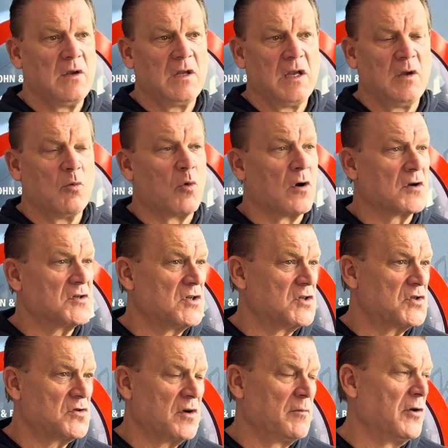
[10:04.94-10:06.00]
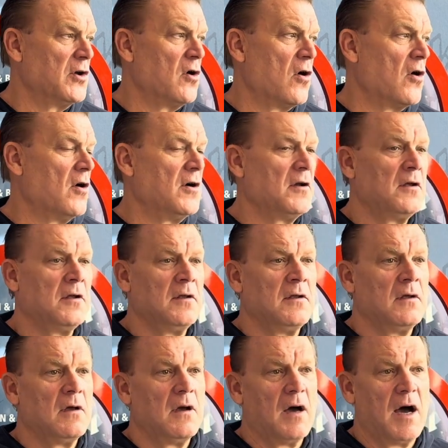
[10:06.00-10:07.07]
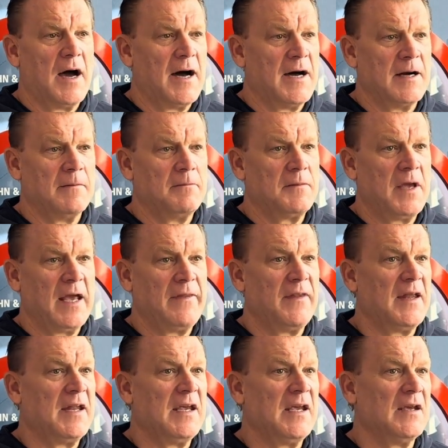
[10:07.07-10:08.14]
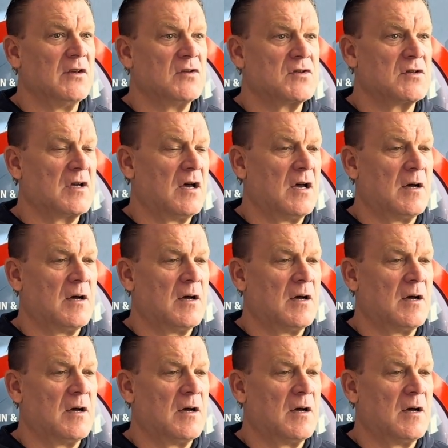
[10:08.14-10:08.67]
He works extremely hard, and then he is